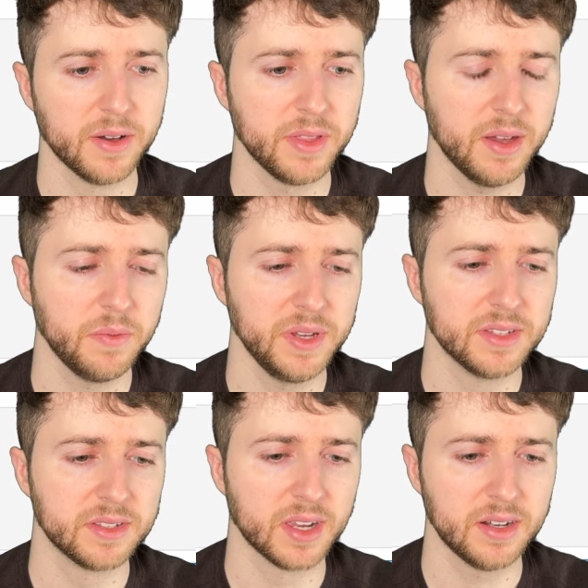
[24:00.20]
that we
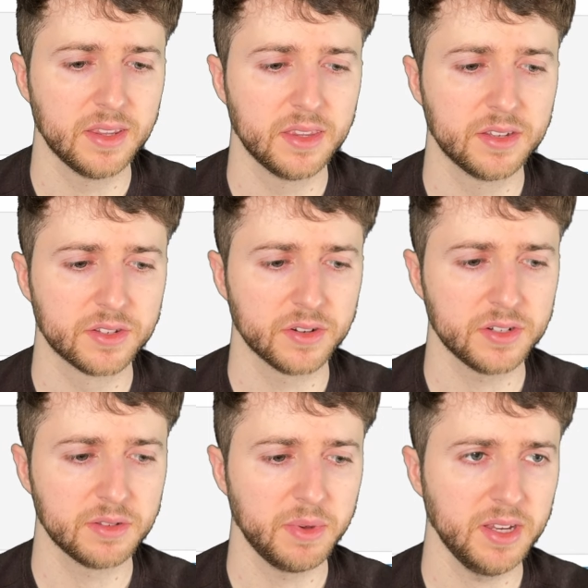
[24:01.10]
set the search
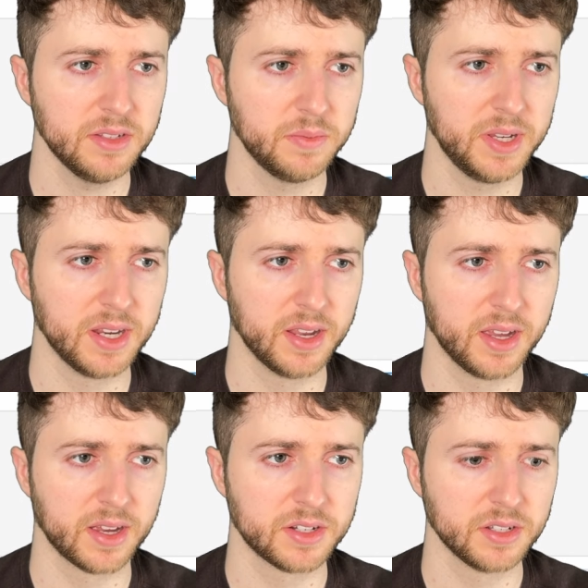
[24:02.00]
space, we can
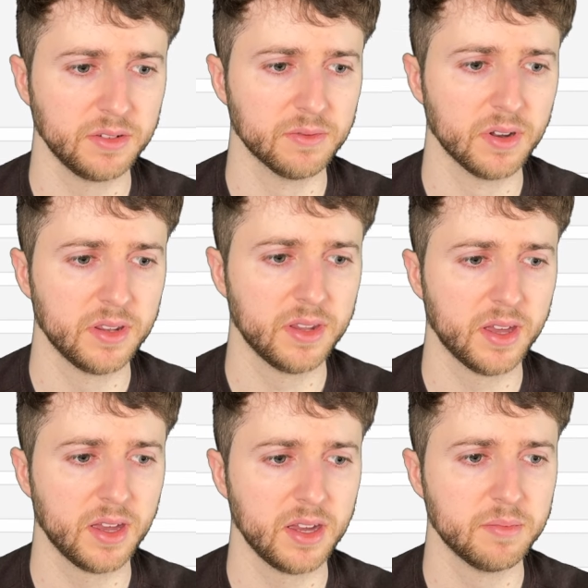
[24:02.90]
actually run the
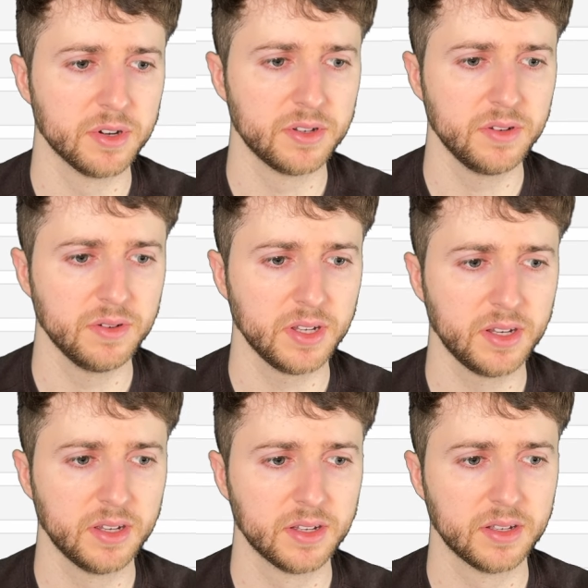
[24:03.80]
hypertuning.
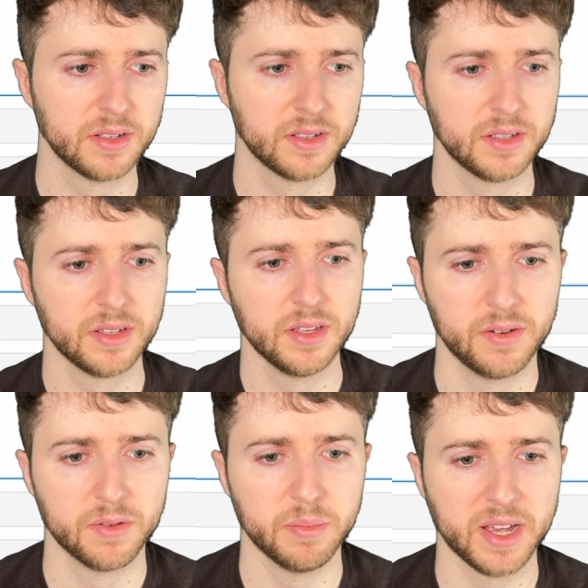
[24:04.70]

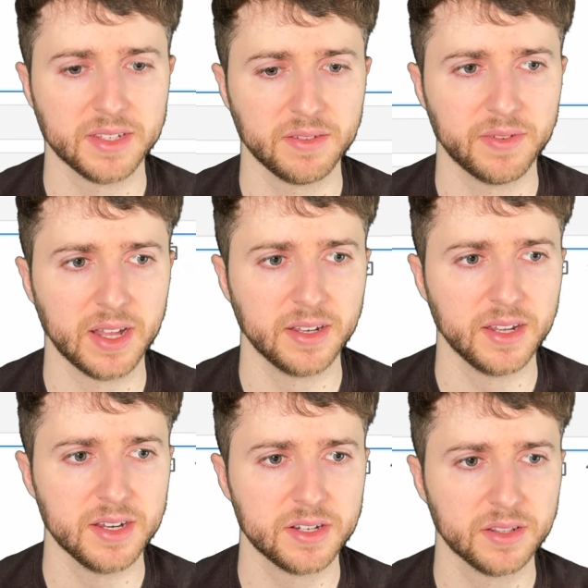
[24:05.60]
We're passing
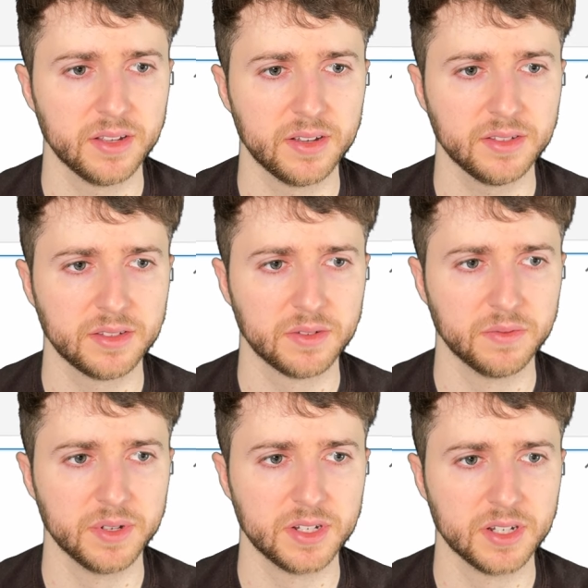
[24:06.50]
validation loss,
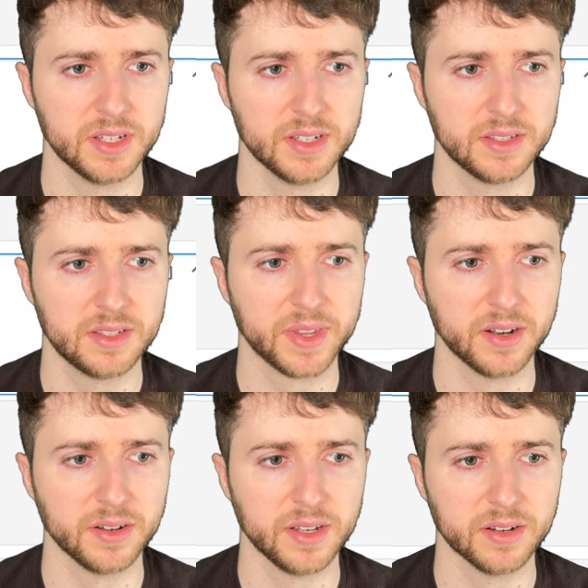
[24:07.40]
which is
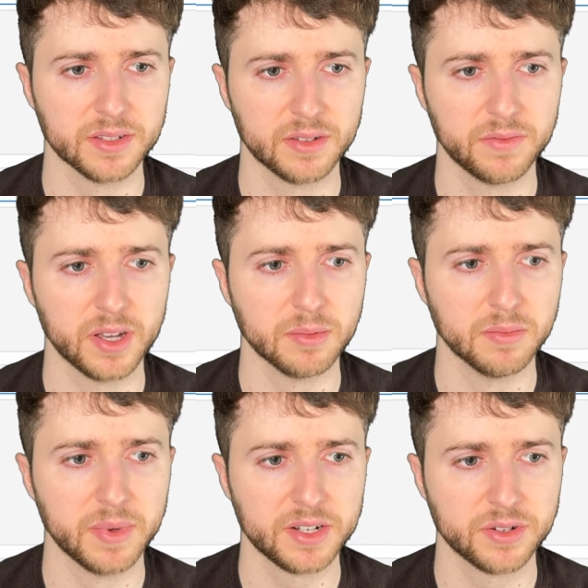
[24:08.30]
under here as a available
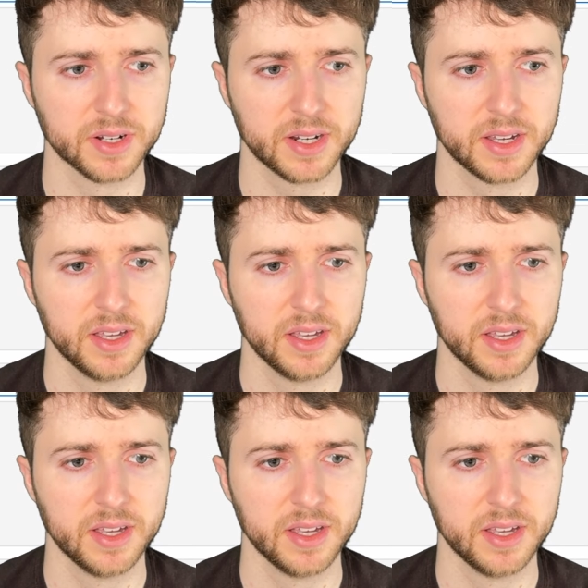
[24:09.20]
metric.